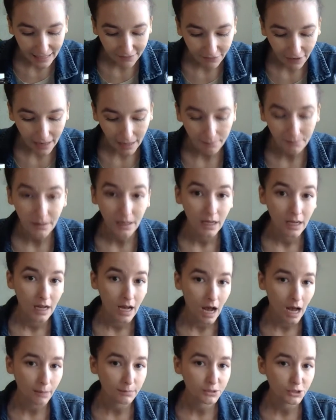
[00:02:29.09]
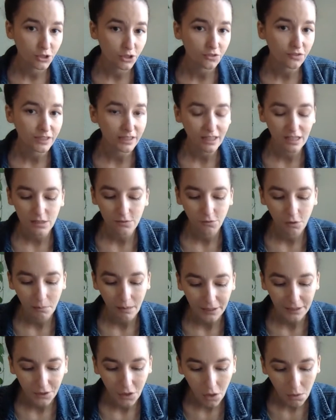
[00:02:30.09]
If I'm observing this for
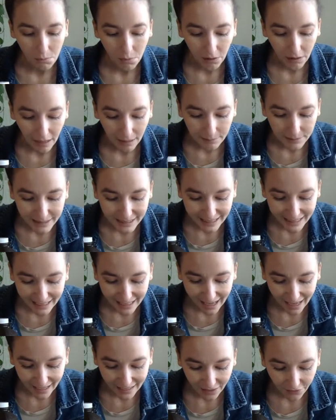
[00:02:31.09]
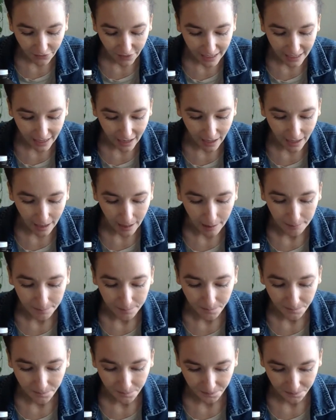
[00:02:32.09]
my notebook, I'm seeing kind of a
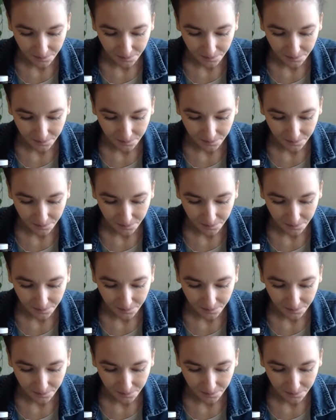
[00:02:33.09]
